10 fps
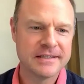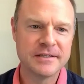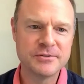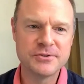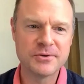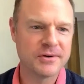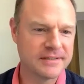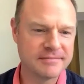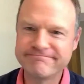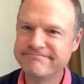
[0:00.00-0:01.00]

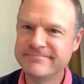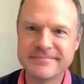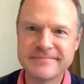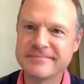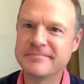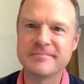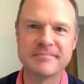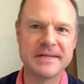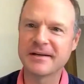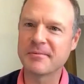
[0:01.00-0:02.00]
enjoyed
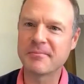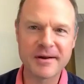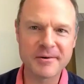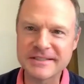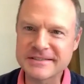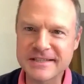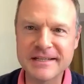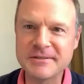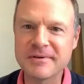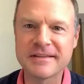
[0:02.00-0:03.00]
being on the Broadway
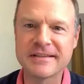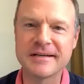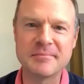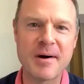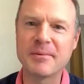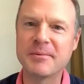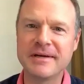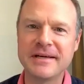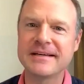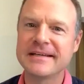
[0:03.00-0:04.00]
stage with Mamma
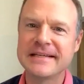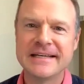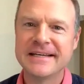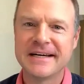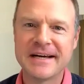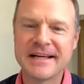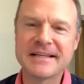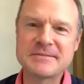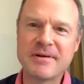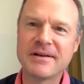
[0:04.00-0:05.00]
Mia.
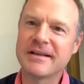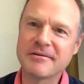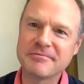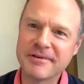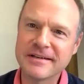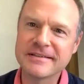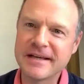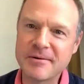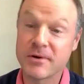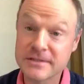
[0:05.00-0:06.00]
That's been a lot of fun.
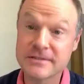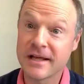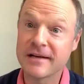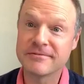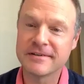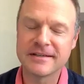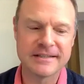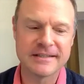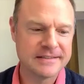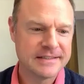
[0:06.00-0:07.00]
That was a lot of
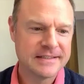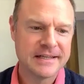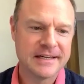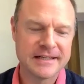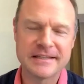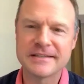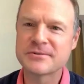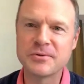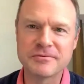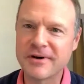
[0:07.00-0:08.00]
fun, and
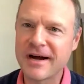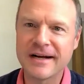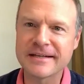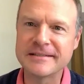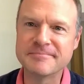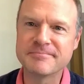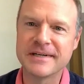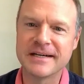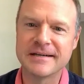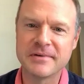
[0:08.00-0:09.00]
School of Rock,
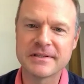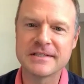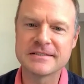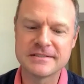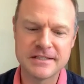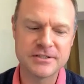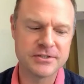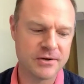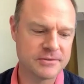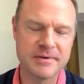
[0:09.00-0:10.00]
but this
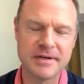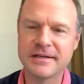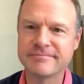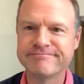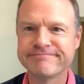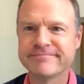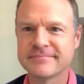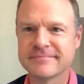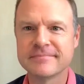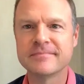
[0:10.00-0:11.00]
show has been
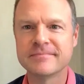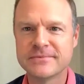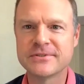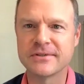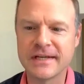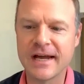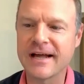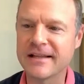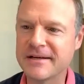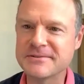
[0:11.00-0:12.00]
certainly a
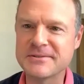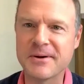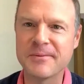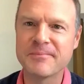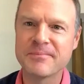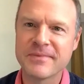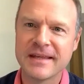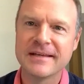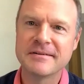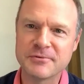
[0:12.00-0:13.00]
highlight. So
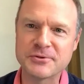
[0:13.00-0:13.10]
for